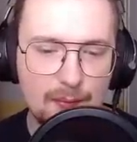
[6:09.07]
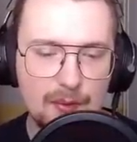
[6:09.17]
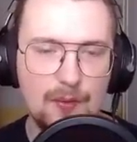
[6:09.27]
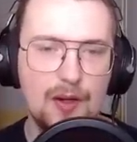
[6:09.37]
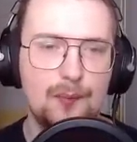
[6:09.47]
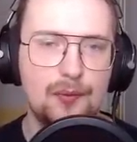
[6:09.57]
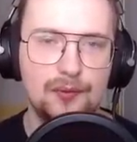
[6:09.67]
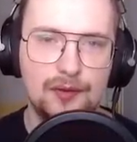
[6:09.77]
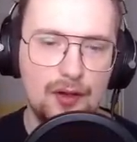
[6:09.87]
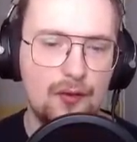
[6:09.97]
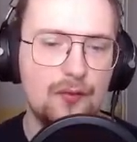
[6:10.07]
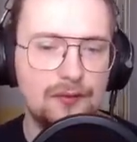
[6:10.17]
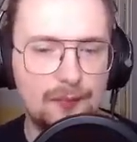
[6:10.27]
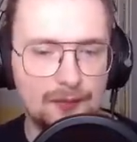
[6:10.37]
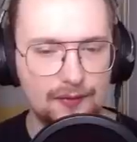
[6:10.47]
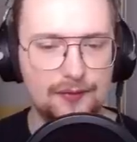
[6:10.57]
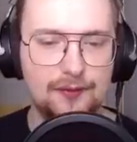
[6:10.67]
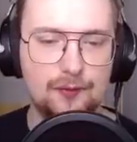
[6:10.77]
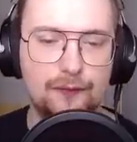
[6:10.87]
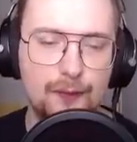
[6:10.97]
be purple or gold because
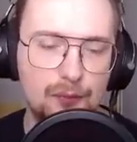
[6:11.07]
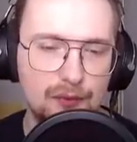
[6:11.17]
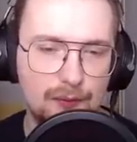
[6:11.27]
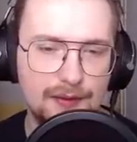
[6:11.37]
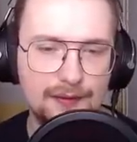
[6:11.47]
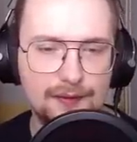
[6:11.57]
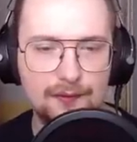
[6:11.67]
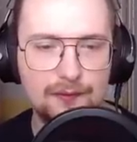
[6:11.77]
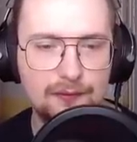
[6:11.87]
all the blue ones are